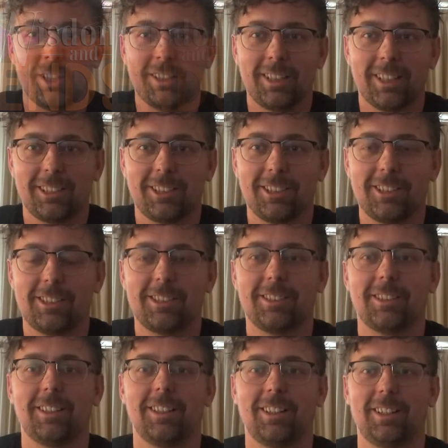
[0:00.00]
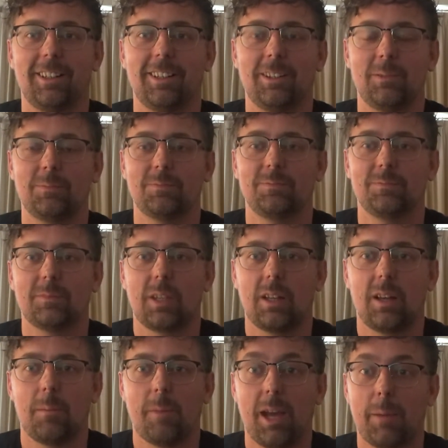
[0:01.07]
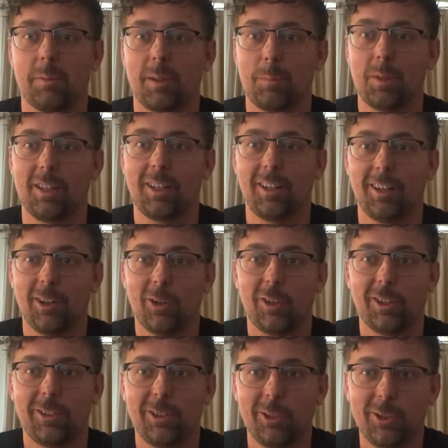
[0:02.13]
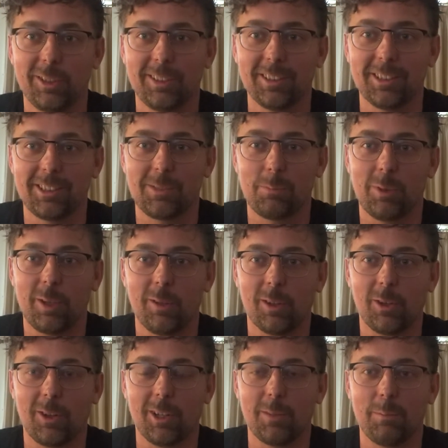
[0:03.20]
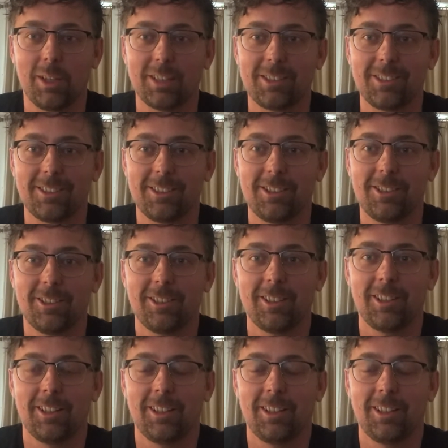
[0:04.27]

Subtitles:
Nexus. I'm happy to be here with you in this pre-recorded message.